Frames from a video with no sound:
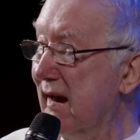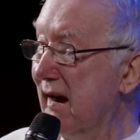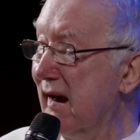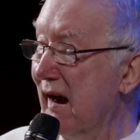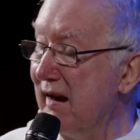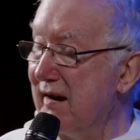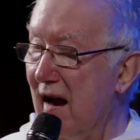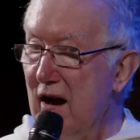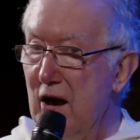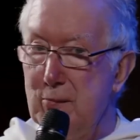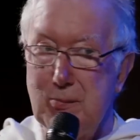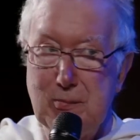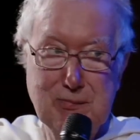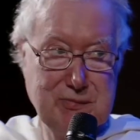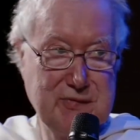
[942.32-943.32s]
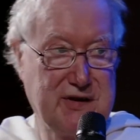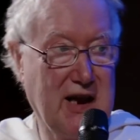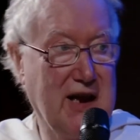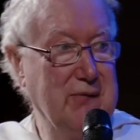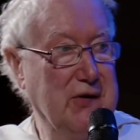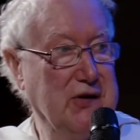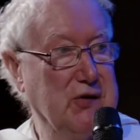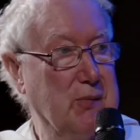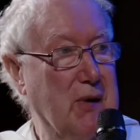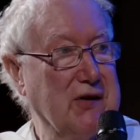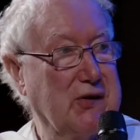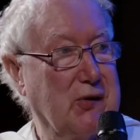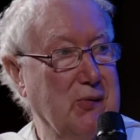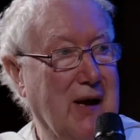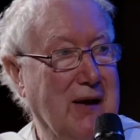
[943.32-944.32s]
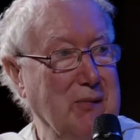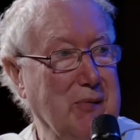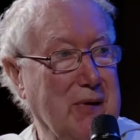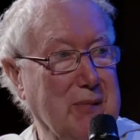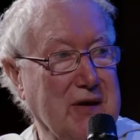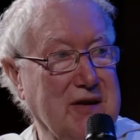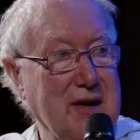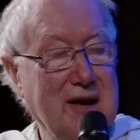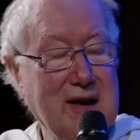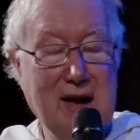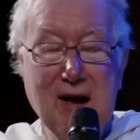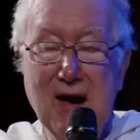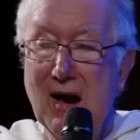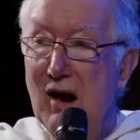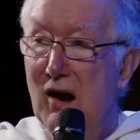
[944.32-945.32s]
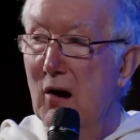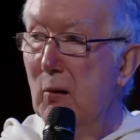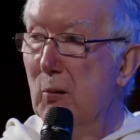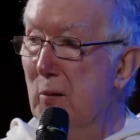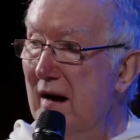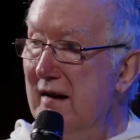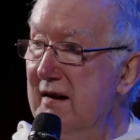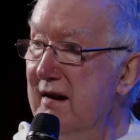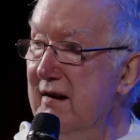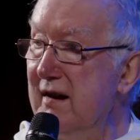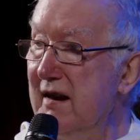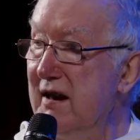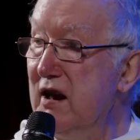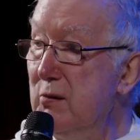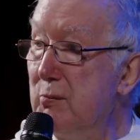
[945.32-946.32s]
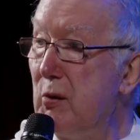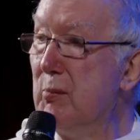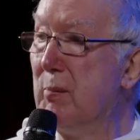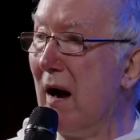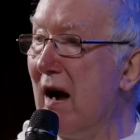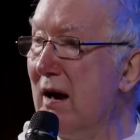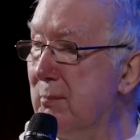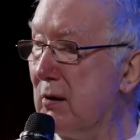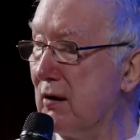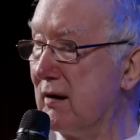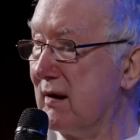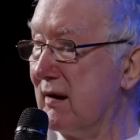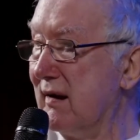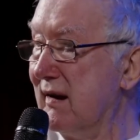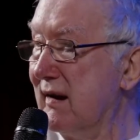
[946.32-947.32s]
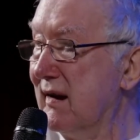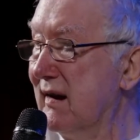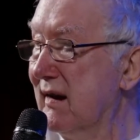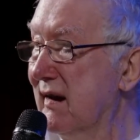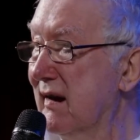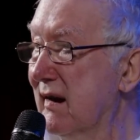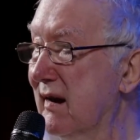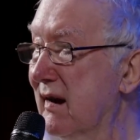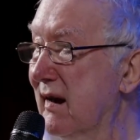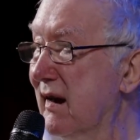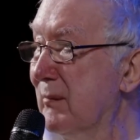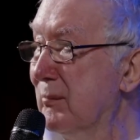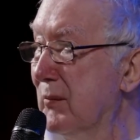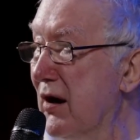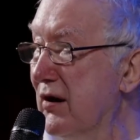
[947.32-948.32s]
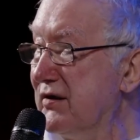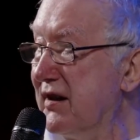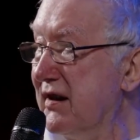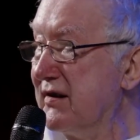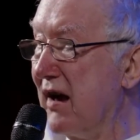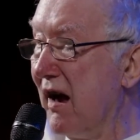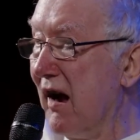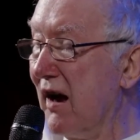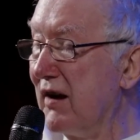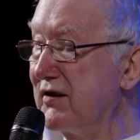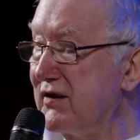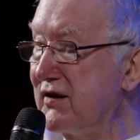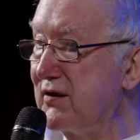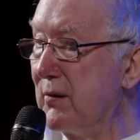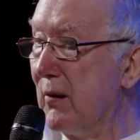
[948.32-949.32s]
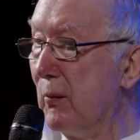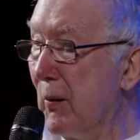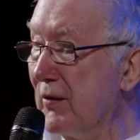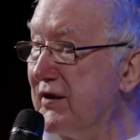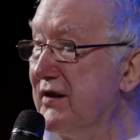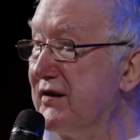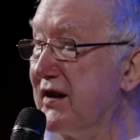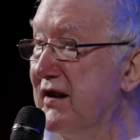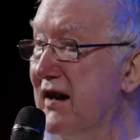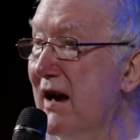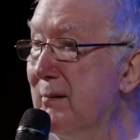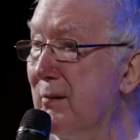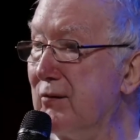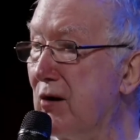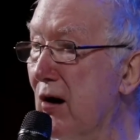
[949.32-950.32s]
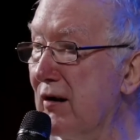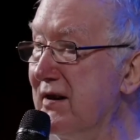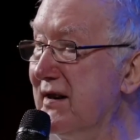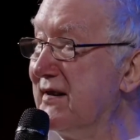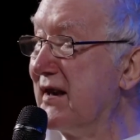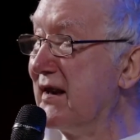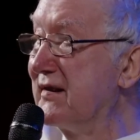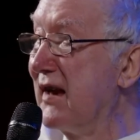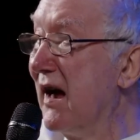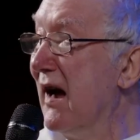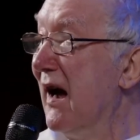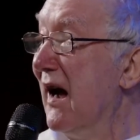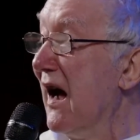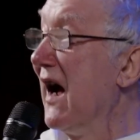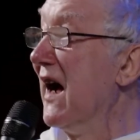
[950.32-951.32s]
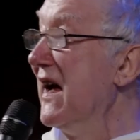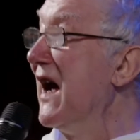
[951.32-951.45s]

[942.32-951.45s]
And I hope, David, you won't correct me, but when in the Hebrew Bible, Moses asks, what is the name of God? He says, I